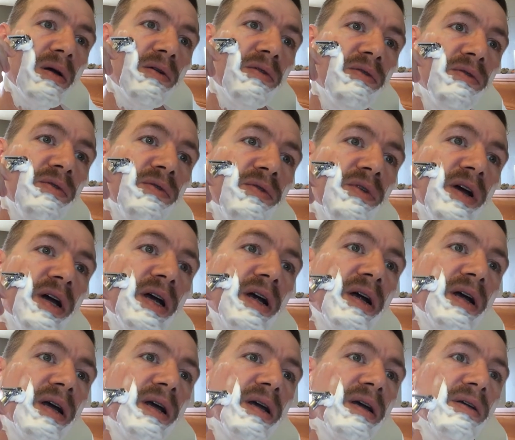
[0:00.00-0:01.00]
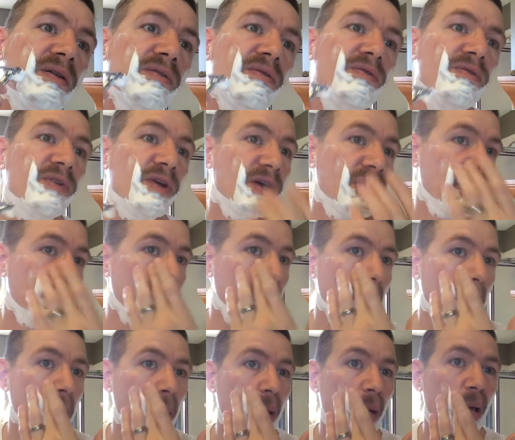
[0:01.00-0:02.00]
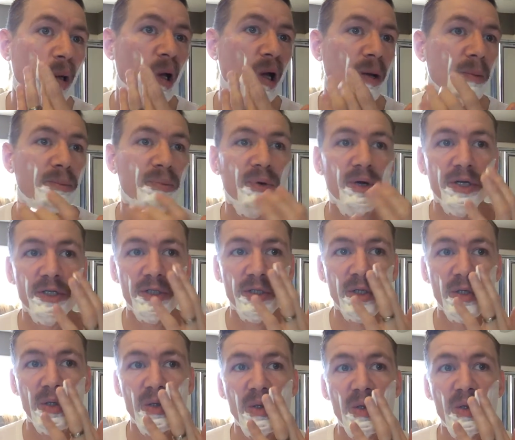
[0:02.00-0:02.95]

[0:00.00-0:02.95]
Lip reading: Very, very light pressure.